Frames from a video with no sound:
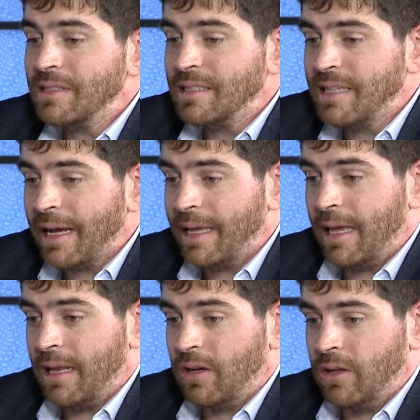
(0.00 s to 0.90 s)

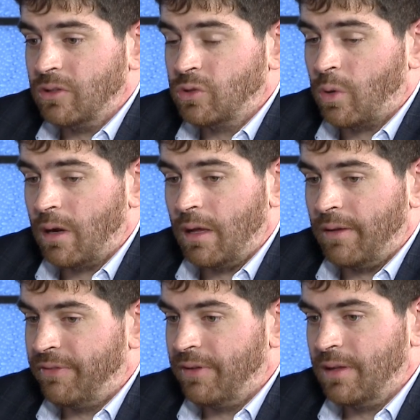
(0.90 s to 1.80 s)
second sort
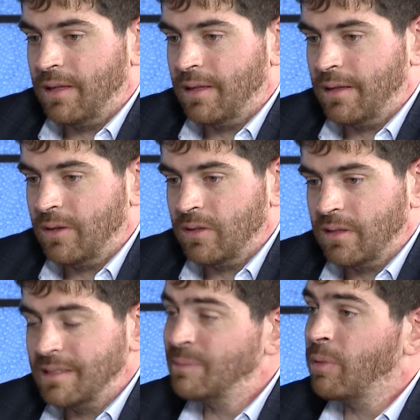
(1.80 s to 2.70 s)
of
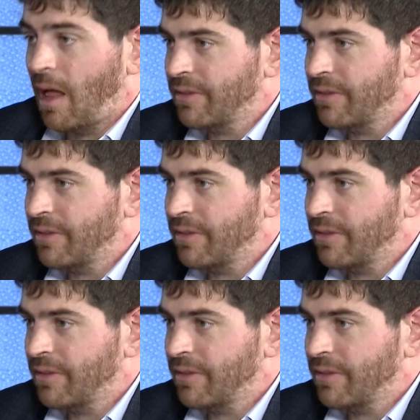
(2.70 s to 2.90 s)
block